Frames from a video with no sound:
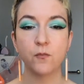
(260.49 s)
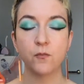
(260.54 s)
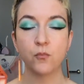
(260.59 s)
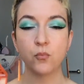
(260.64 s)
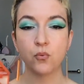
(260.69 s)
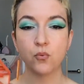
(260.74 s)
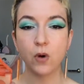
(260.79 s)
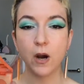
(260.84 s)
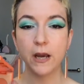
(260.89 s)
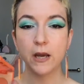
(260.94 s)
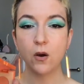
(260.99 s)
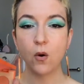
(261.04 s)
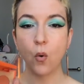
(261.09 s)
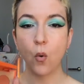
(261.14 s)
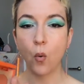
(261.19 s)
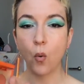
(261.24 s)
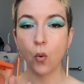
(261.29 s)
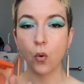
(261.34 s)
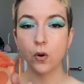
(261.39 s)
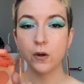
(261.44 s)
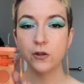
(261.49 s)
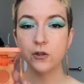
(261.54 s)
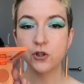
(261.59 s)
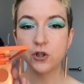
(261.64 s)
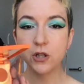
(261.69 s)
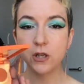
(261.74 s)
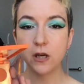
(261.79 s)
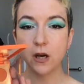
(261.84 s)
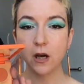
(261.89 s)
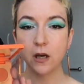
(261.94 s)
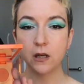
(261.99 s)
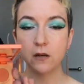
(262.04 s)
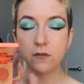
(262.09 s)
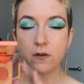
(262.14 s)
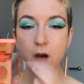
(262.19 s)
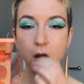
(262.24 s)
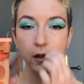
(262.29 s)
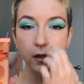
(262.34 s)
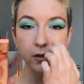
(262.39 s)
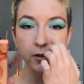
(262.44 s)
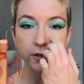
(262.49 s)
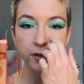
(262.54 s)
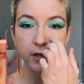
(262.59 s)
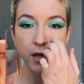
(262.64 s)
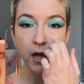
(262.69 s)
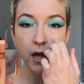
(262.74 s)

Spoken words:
bright orangey kind of colors.